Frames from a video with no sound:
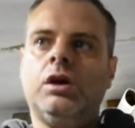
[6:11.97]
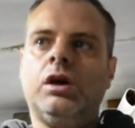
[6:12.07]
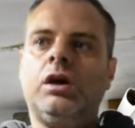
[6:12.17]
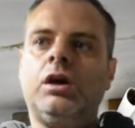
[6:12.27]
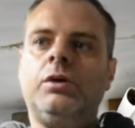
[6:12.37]

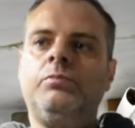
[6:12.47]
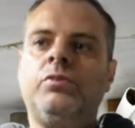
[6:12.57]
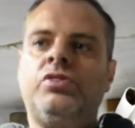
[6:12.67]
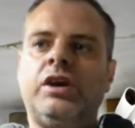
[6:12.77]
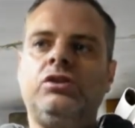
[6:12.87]

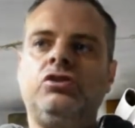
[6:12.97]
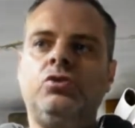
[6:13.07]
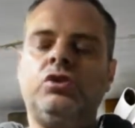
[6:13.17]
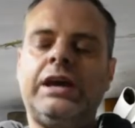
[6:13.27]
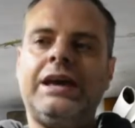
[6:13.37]
um, then
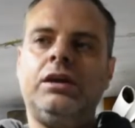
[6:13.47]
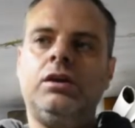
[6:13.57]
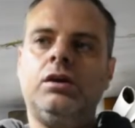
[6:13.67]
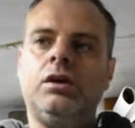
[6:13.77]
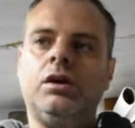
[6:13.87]
you
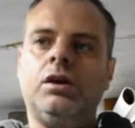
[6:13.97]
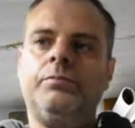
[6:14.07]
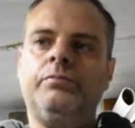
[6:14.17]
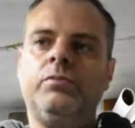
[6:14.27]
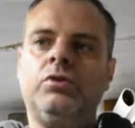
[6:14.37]
can
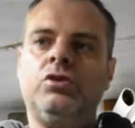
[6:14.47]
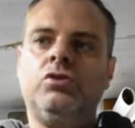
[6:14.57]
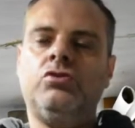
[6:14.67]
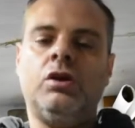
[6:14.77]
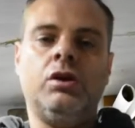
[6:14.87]
um,
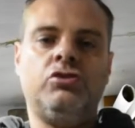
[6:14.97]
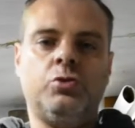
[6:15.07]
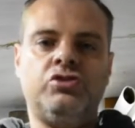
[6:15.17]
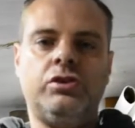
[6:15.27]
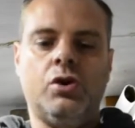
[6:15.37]
uh,
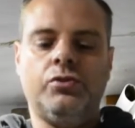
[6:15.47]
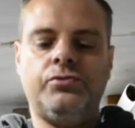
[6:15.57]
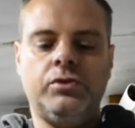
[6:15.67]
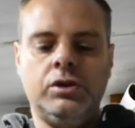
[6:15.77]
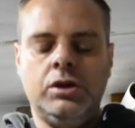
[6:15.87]
switch it
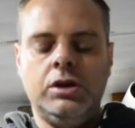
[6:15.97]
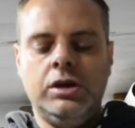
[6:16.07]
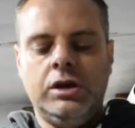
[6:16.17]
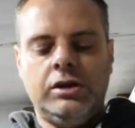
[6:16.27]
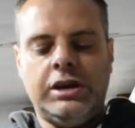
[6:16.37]
off.
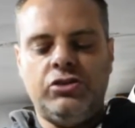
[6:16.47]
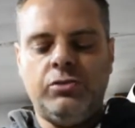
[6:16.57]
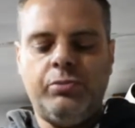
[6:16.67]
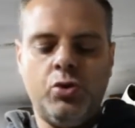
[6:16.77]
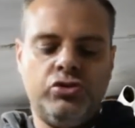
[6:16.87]
Now it's
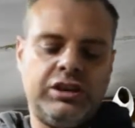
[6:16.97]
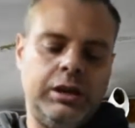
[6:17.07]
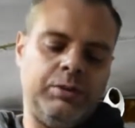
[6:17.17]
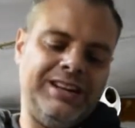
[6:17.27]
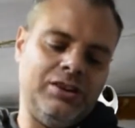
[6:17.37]
important to
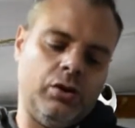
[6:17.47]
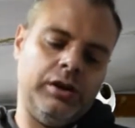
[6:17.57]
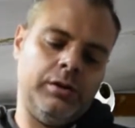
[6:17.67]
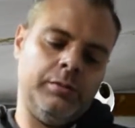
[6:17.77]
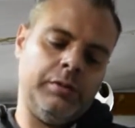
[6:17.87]
keep a lid on
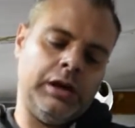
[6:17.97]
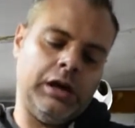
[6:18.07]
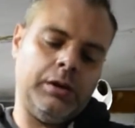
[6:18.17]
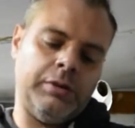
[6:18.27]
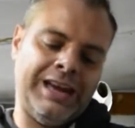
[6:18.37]
it,
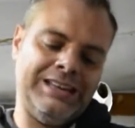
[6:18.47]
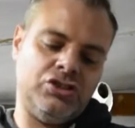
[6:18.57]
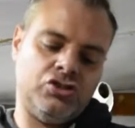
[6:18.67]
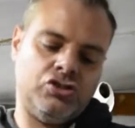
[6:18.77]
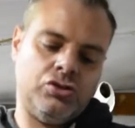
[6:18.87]
um,
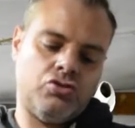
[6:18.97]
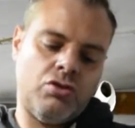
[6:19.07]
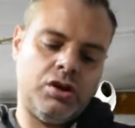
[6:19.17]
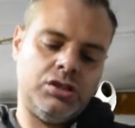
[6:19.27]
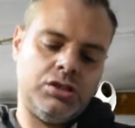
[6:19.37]
and to
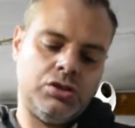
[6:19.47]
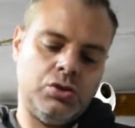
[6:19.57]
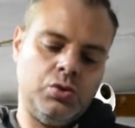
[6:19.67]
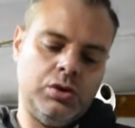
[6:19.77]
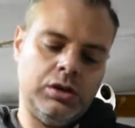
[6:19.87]
try
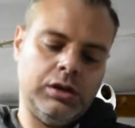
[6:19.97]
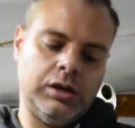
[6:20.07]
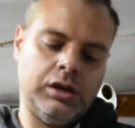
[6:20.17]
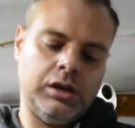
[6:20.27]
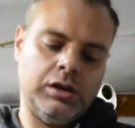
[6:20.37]
to
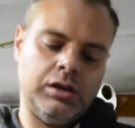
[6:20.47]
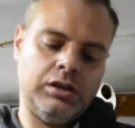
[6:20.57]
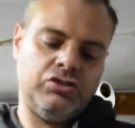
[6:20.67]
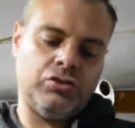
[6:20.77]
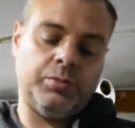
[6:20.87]
uh,
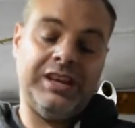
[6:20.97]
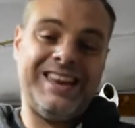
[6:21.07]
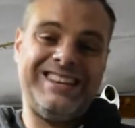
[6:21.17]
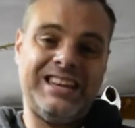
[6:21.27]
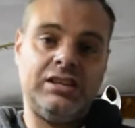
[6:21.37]
stop the
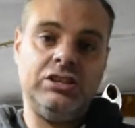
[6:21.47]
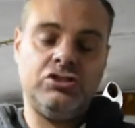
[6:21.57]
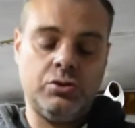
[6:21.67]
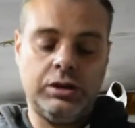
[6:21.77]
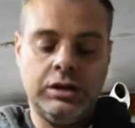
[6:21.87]
air getting
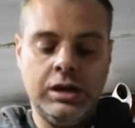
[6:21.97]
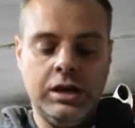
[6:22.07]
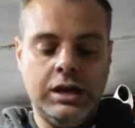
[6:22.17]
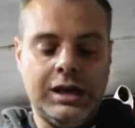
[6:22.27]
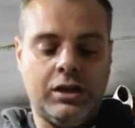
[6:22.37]
to it.
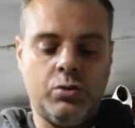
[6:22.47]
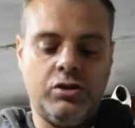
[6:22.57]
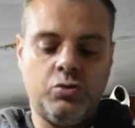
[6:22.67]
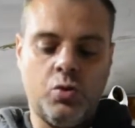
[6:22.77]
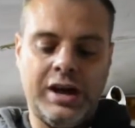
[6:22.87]

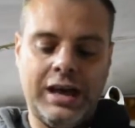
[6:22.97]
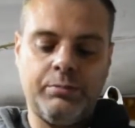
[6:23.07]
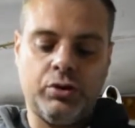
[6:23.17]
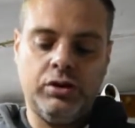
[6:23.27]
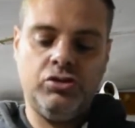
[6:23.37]
Otherwise what will
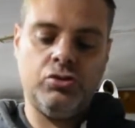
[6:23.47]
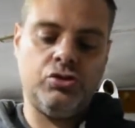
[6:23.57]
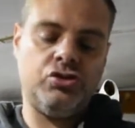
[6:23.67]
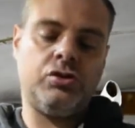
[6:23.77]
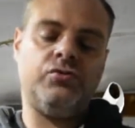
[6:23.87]
happen is your
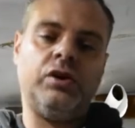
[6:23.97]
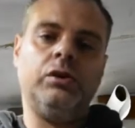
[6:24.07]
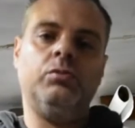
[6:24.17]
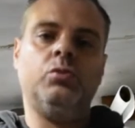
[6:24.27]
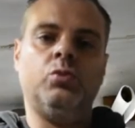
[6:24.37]
sugar
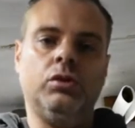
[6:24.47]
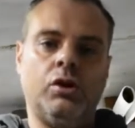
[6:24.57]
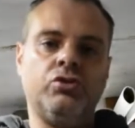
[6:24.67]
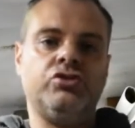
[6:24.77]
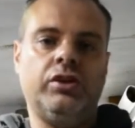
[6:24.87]
foam will
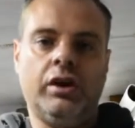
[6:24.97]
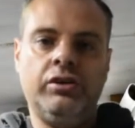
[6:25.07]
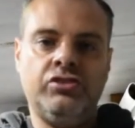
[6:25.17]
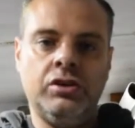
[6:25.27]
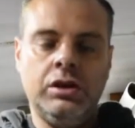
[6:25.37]

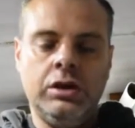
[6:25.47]
oxidise,